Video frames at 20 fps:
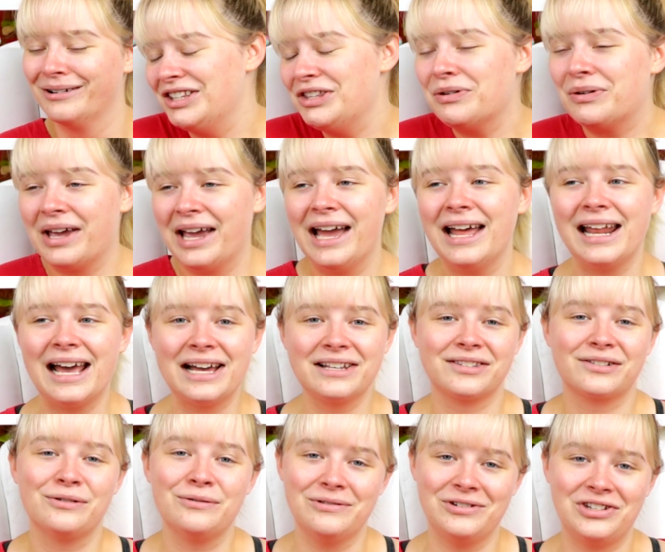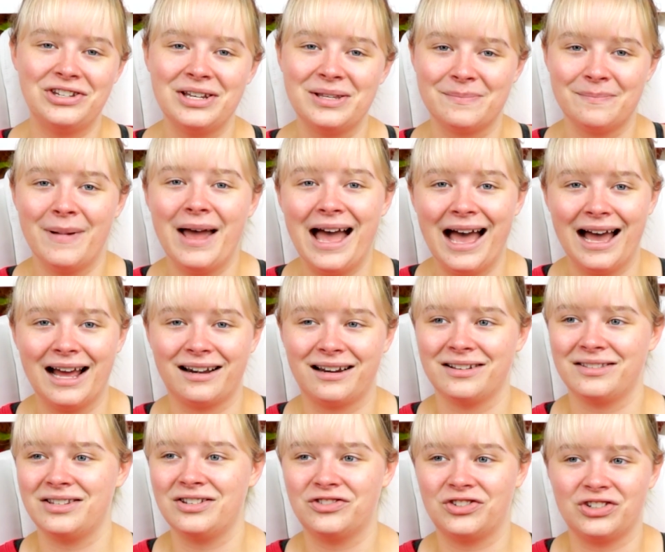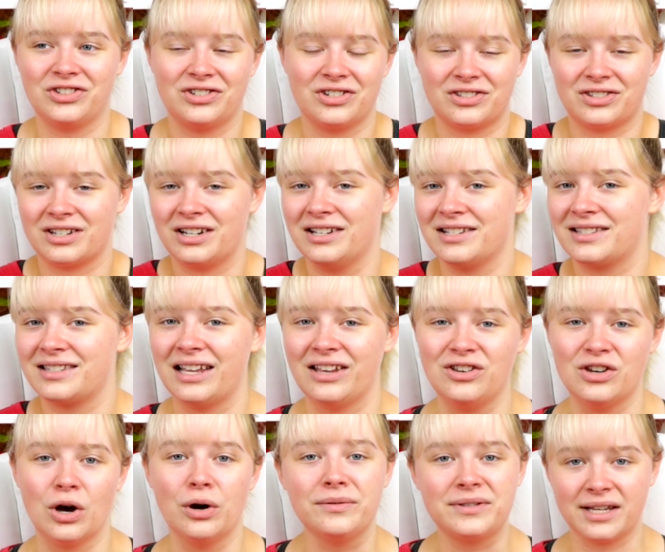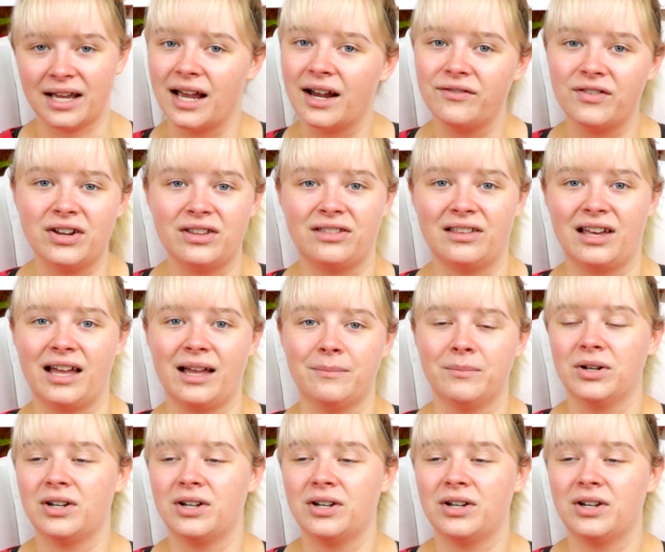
You can't ask her when she's mad, cause then she's just gonna say no to everything.